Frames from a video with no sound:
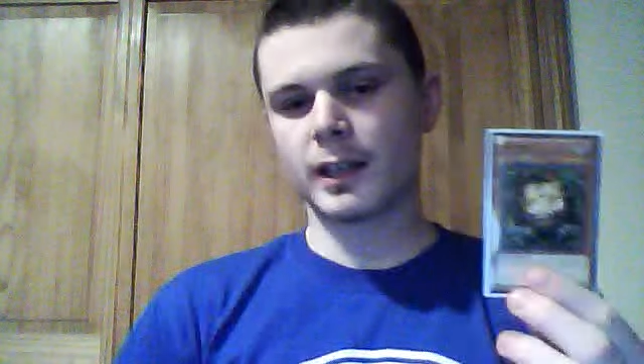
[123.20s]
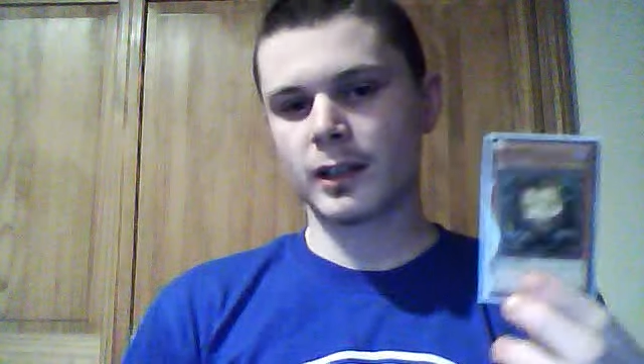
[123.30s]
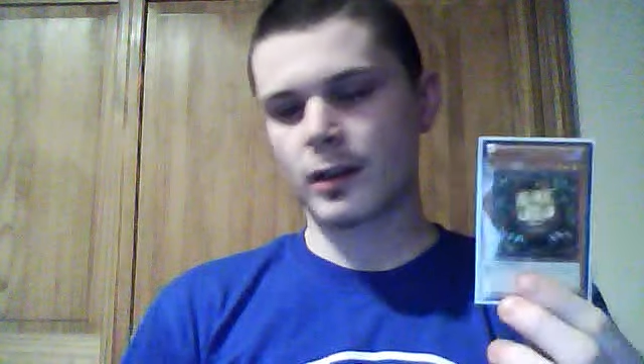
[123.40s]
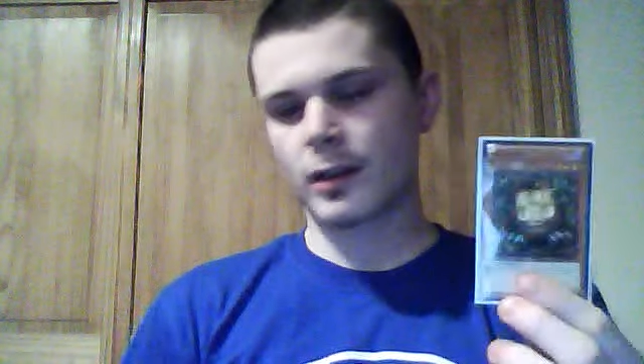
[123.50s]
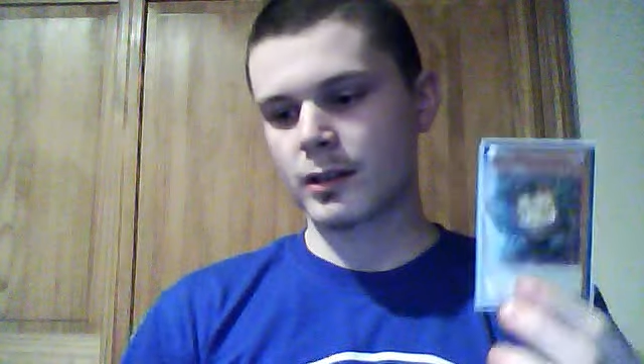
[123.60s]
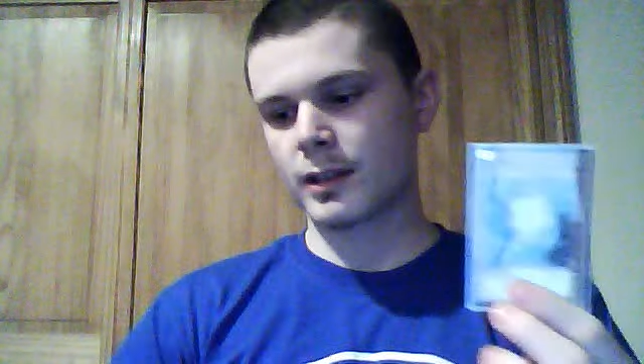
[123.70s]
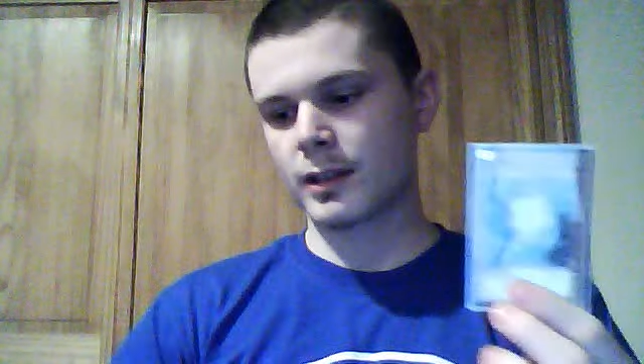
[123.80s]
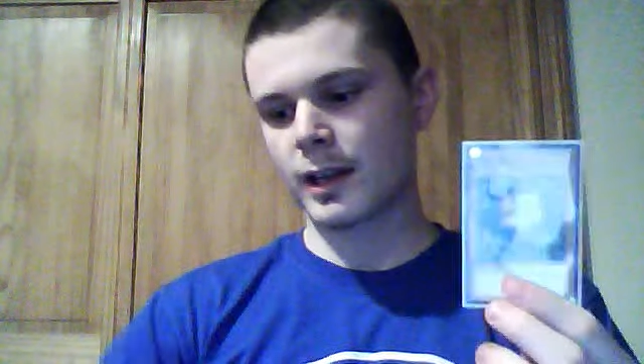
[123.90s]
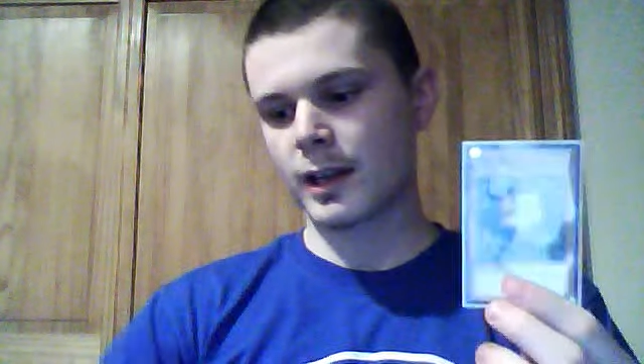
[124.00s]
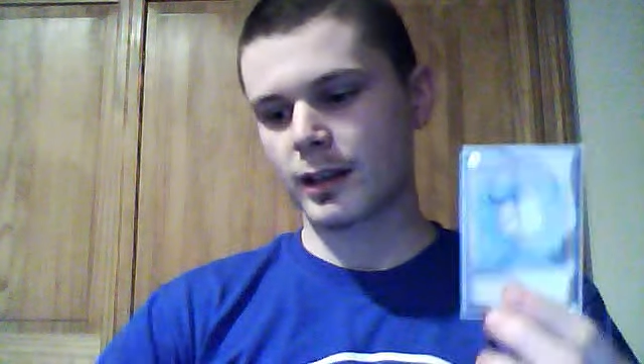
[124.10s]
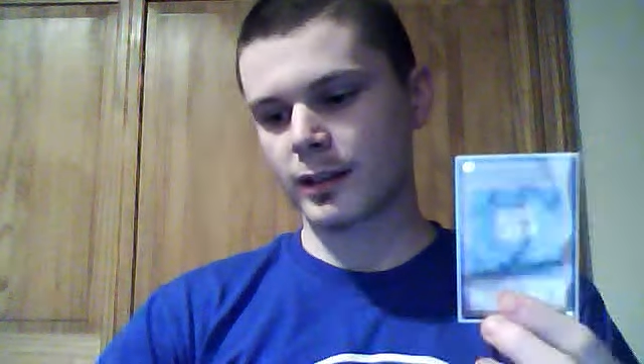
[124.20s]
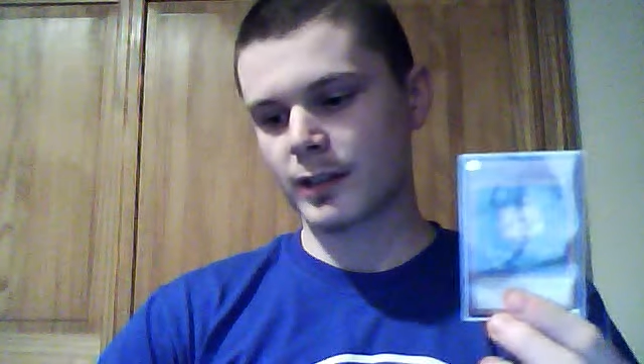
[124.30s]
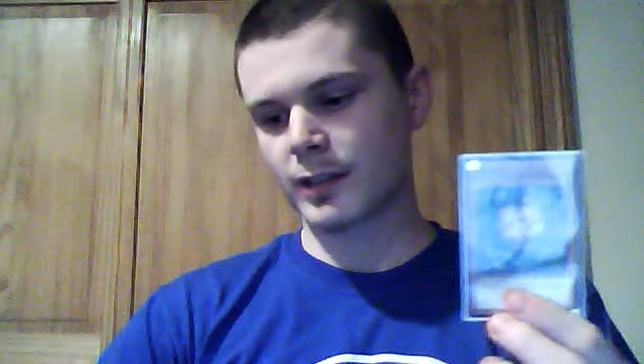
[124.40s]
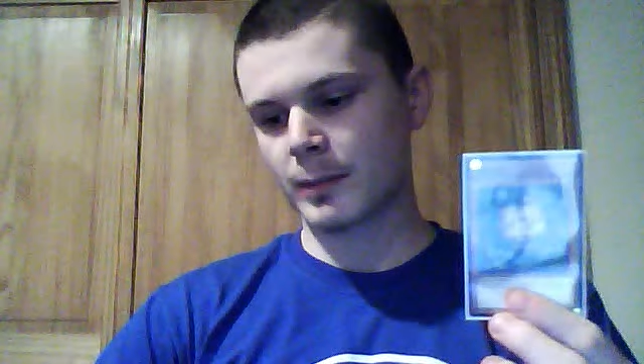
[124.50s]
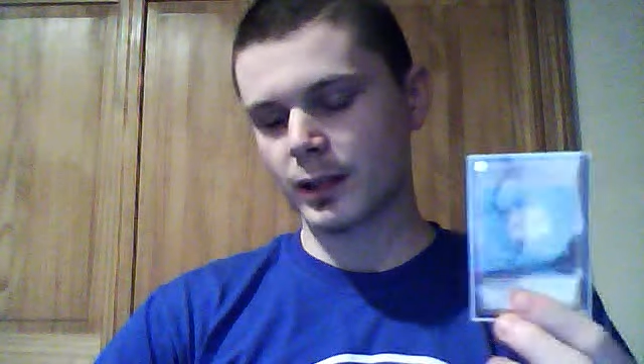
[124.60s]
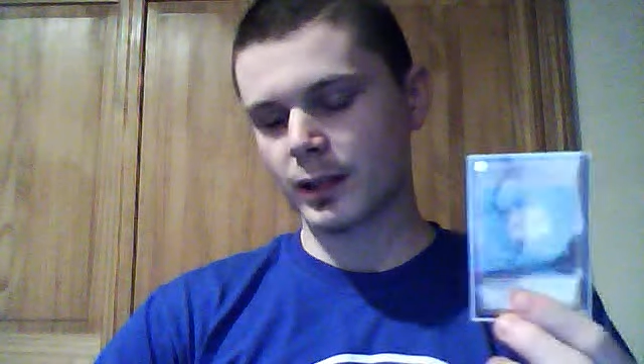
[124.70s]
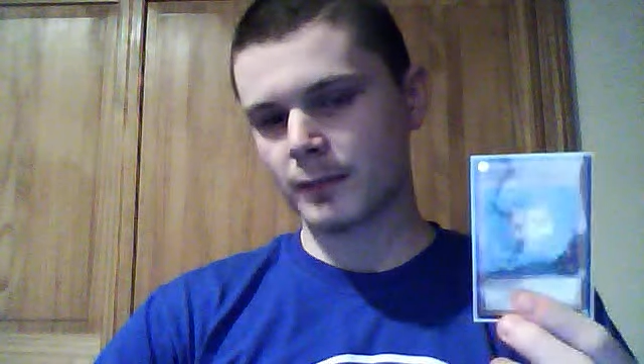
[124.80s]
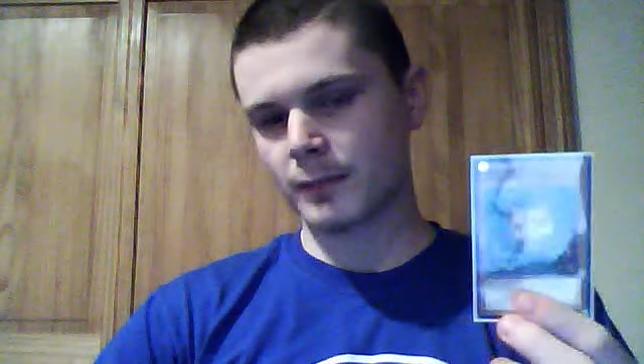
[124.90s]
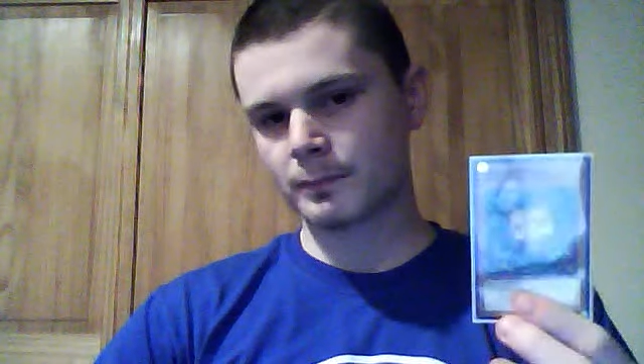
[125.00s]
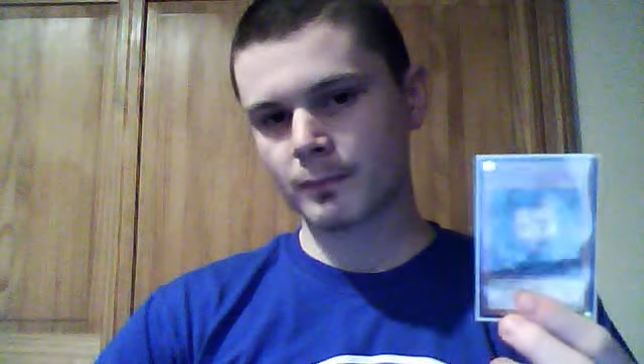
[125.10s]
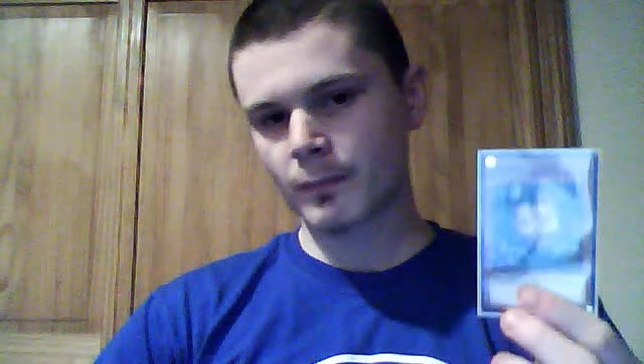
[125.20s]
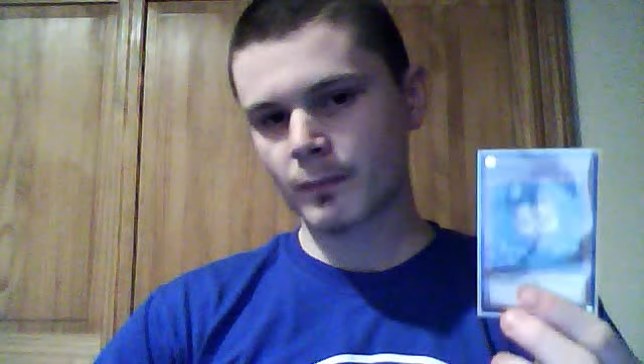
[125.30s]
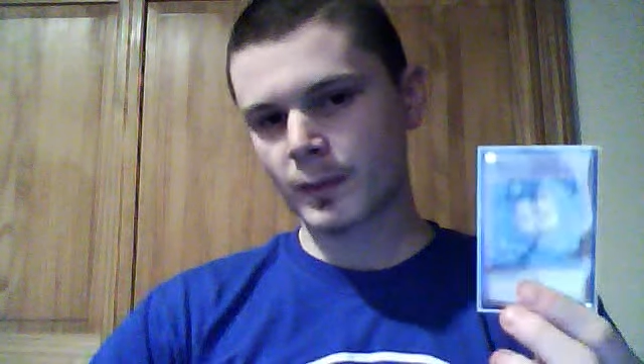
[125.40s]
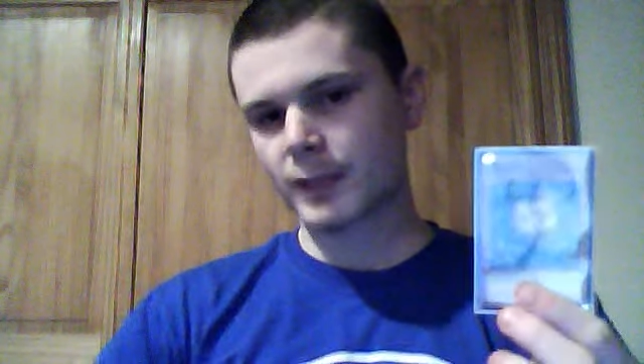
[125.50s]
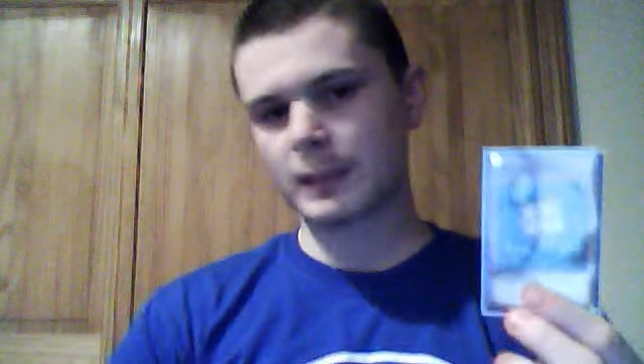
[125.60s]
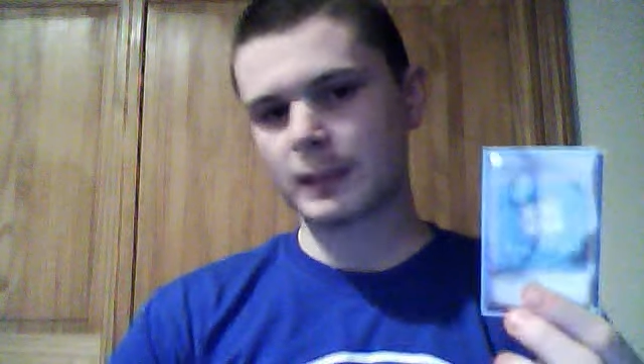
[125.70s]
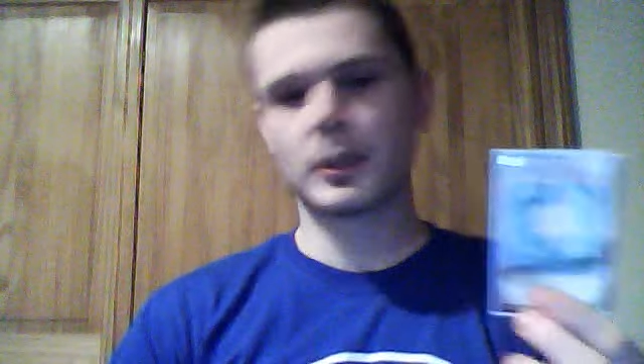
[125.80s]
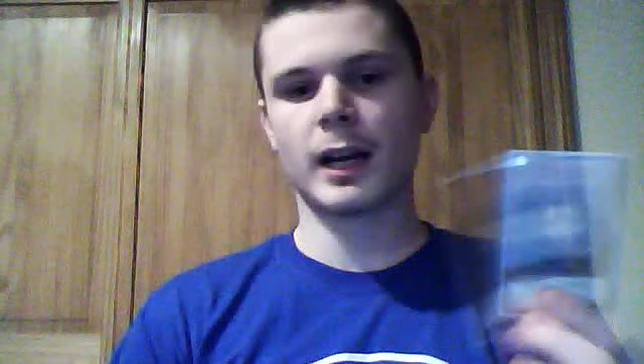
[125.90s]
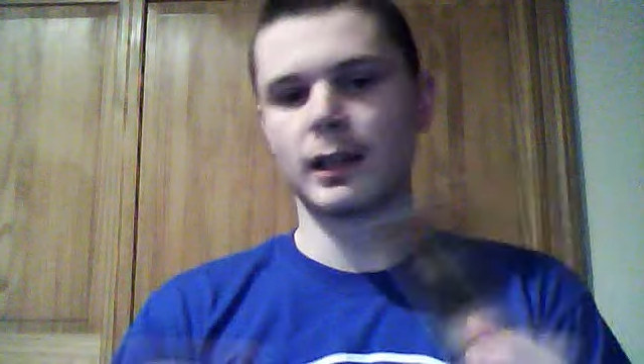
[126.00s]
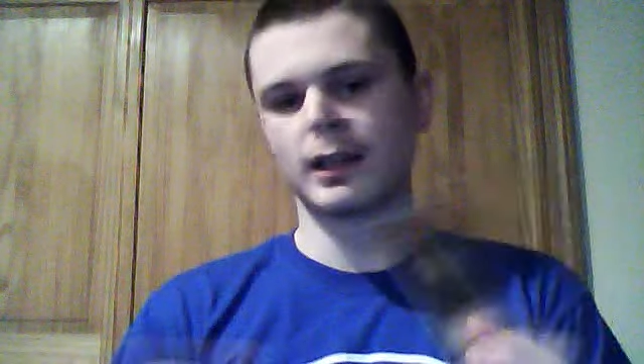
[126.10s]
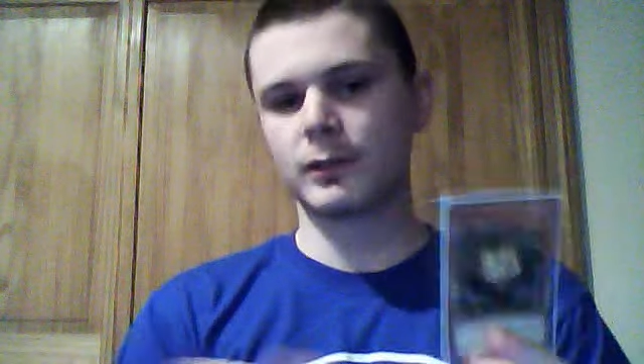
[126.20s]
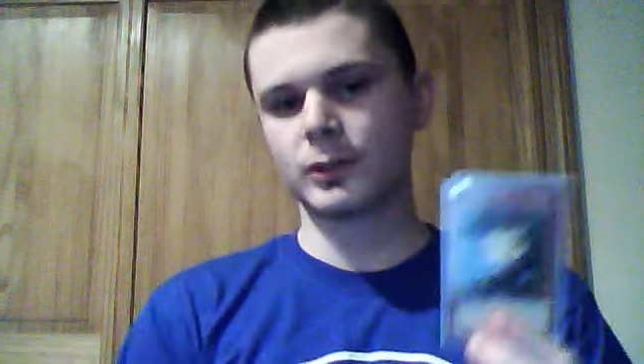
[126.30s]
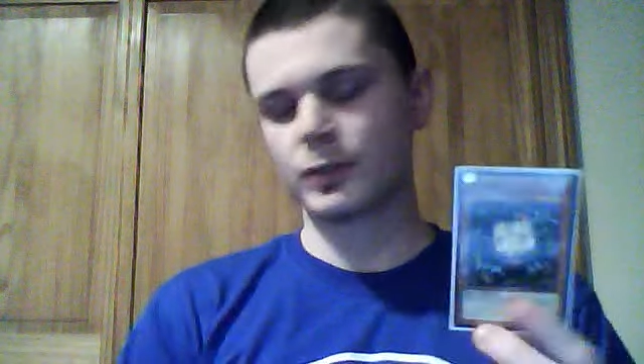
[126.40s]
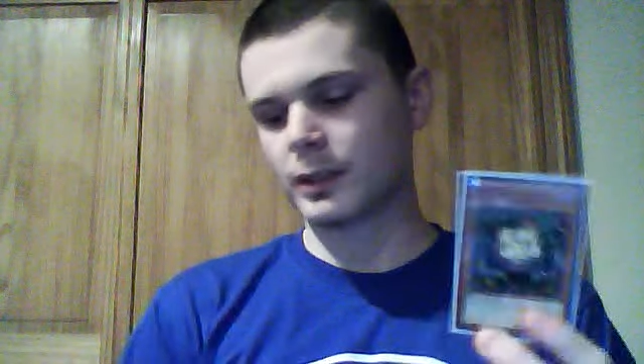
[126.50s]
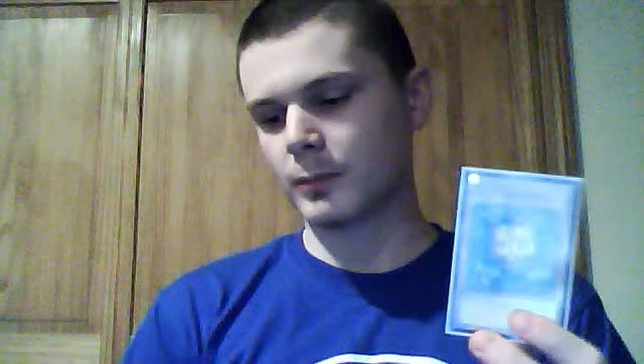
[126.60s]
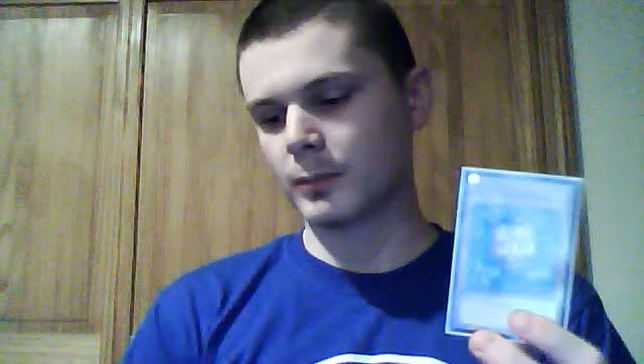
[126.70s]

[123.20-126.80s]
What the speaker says: any card of the deck except your high levels. You'll see them.